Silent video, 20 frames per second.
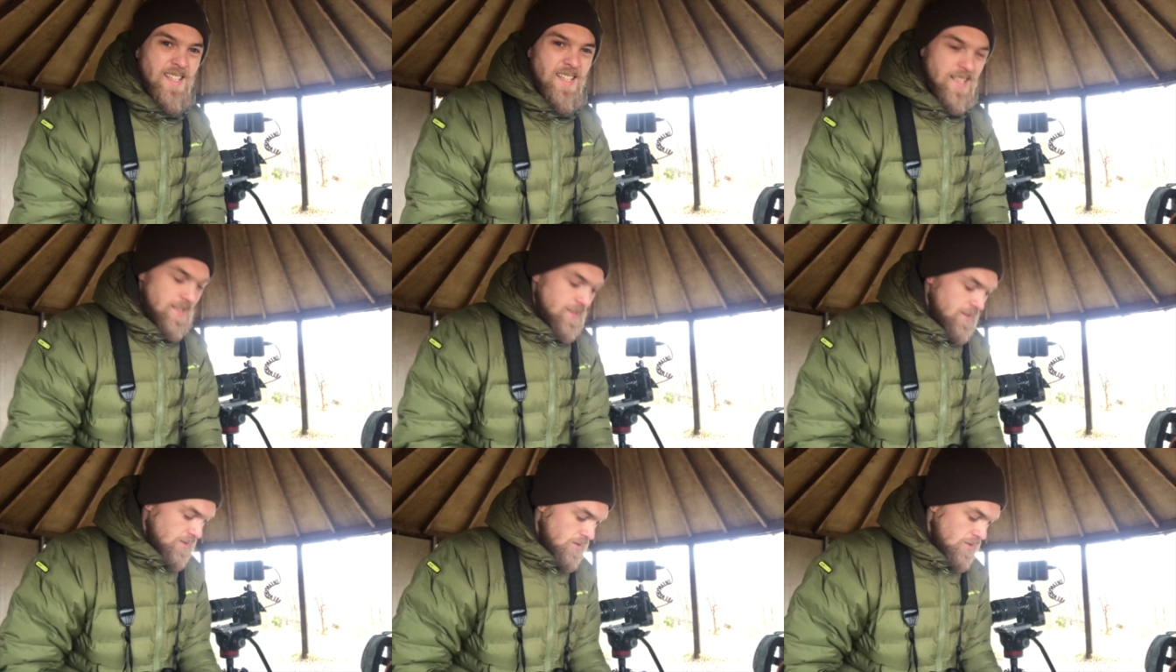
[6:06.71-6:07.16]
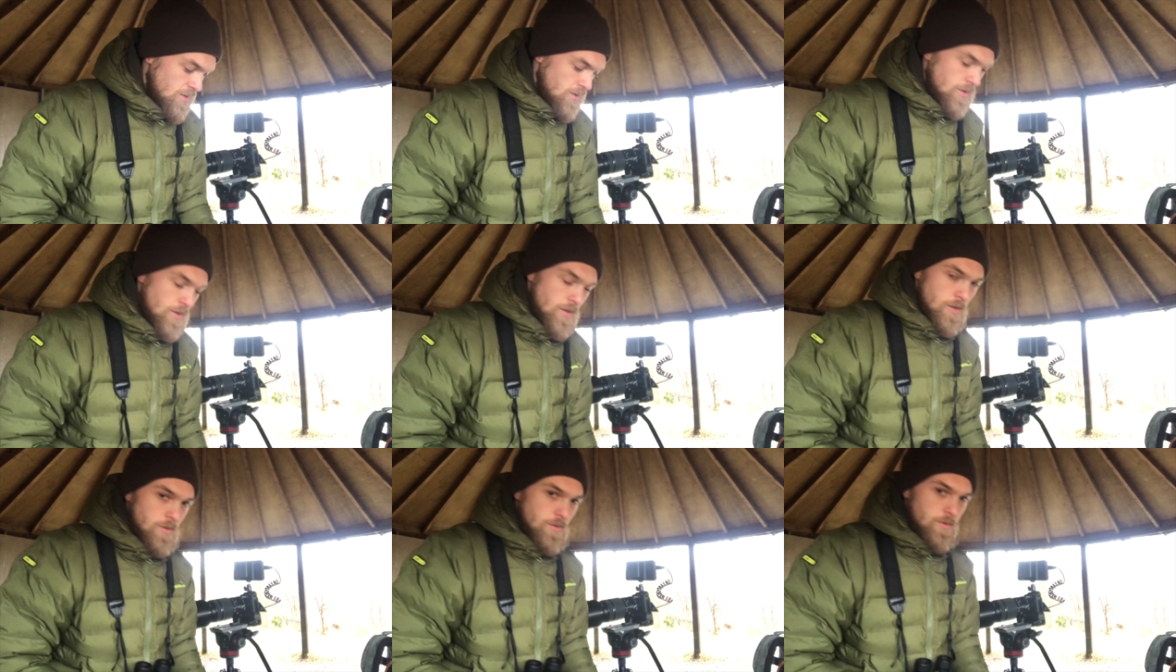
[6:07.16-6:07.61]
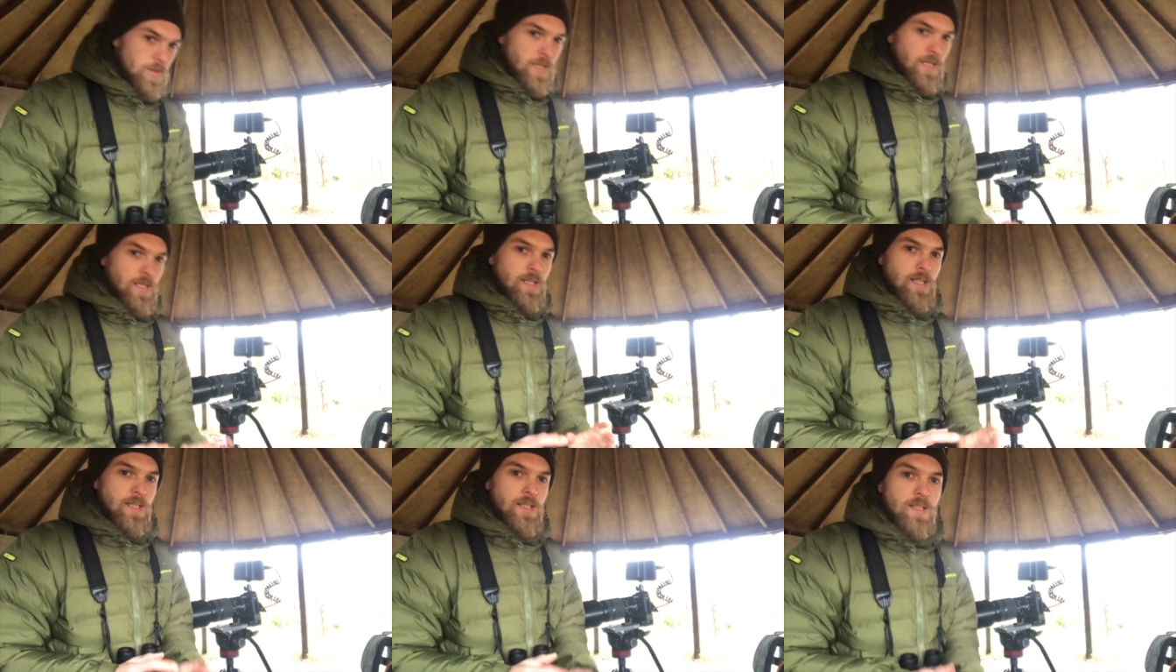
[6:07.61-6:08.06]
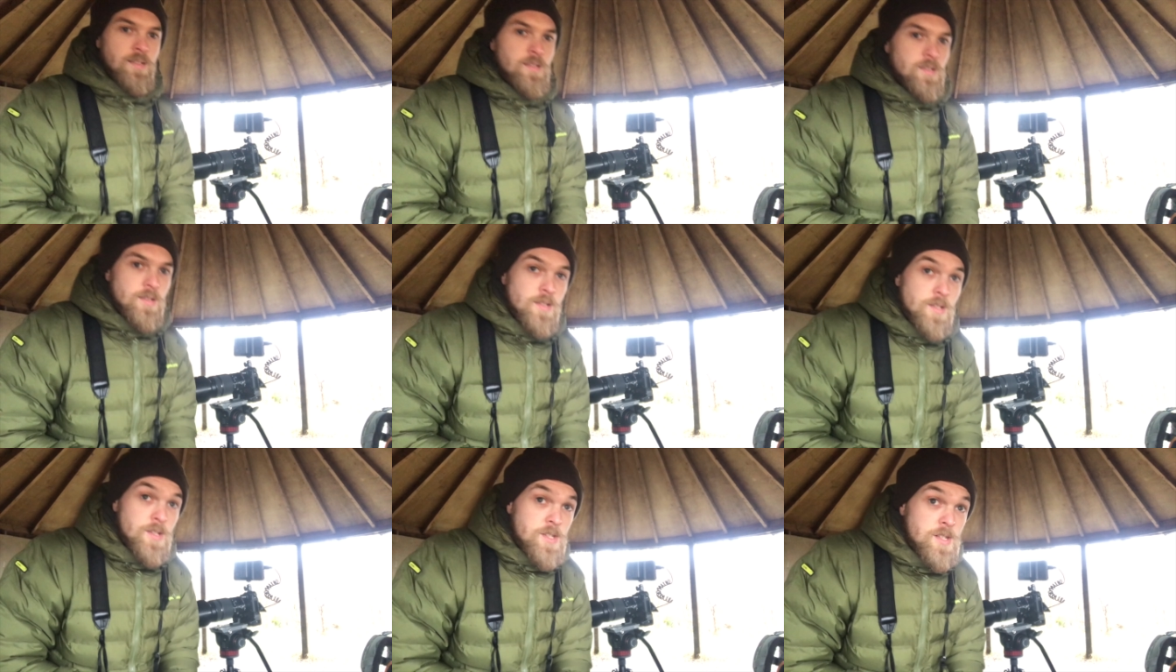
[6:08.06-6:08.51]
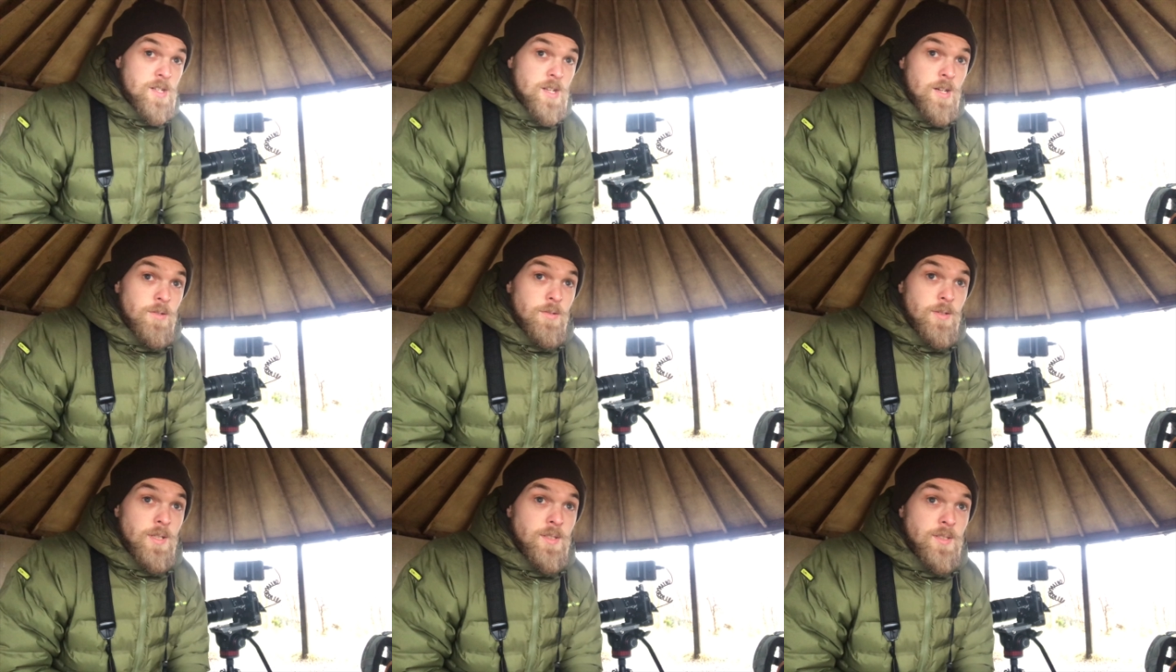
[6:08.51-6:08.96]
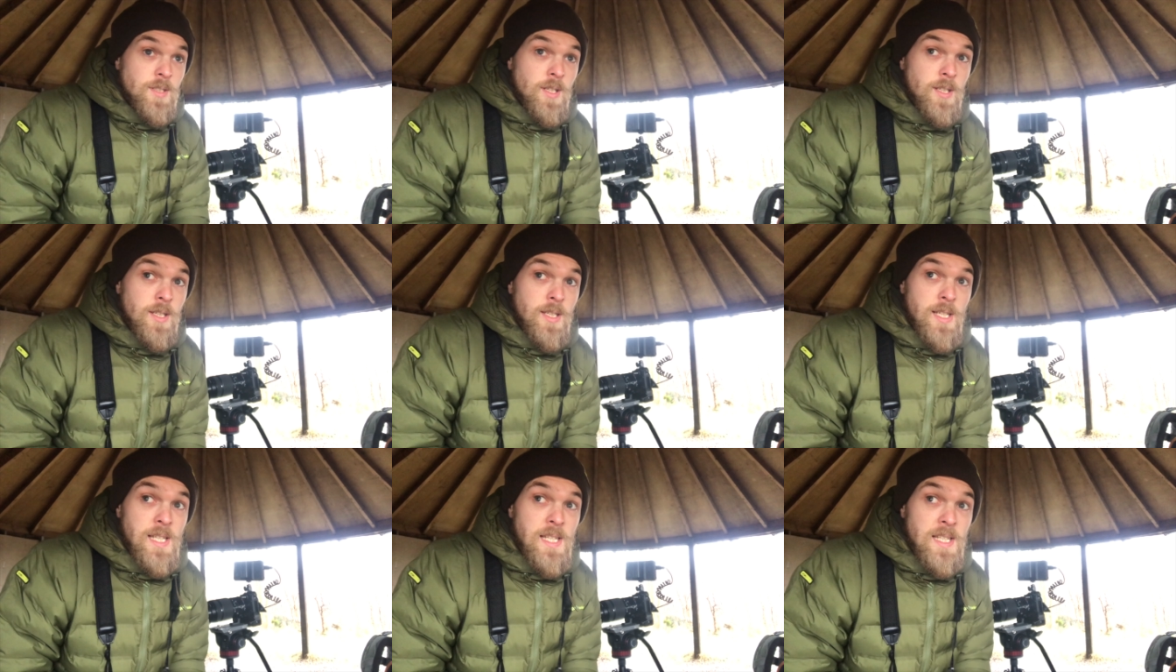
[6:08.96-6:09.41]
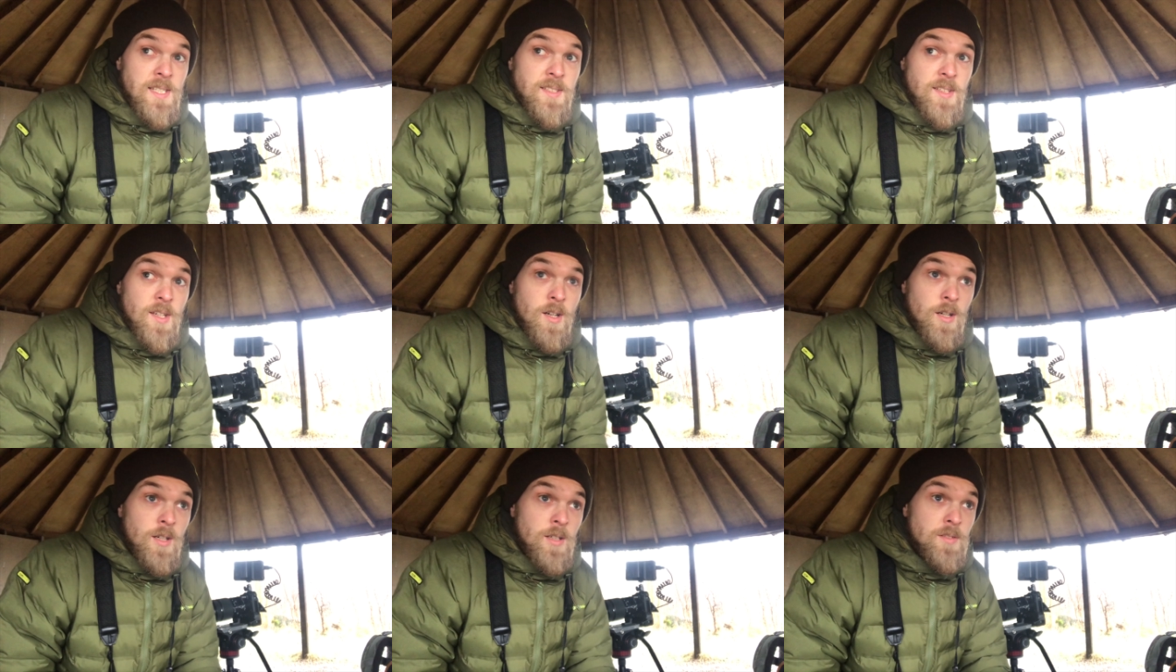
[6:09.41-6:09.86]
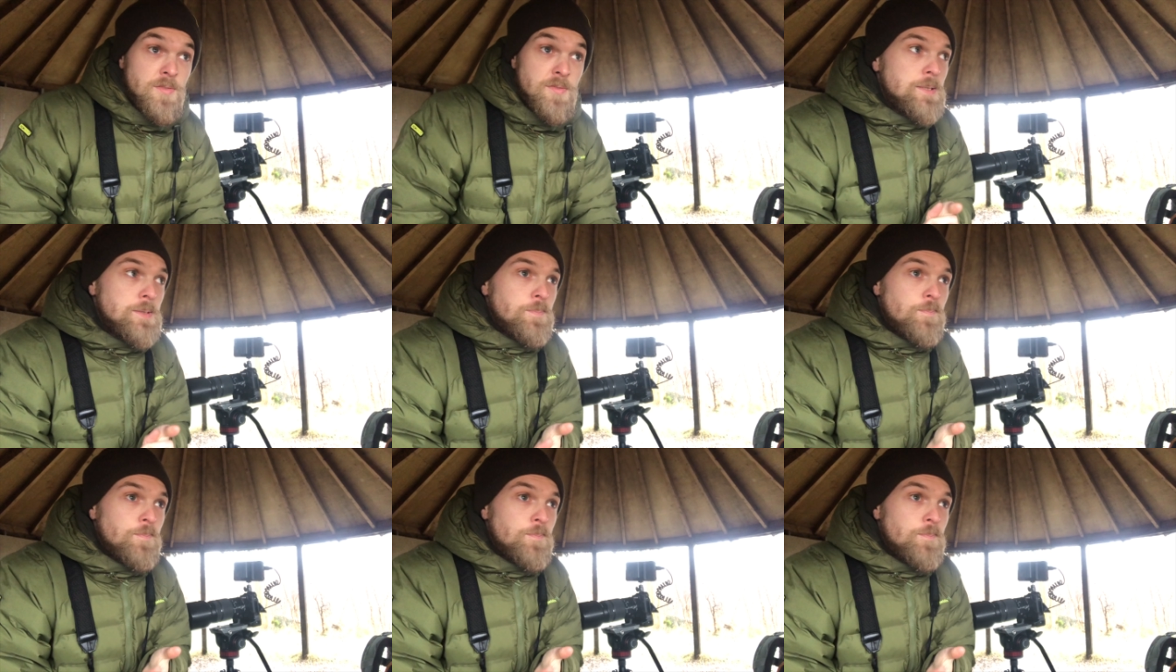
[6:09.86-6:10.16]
it's not looking likely that the snow is going to ease off.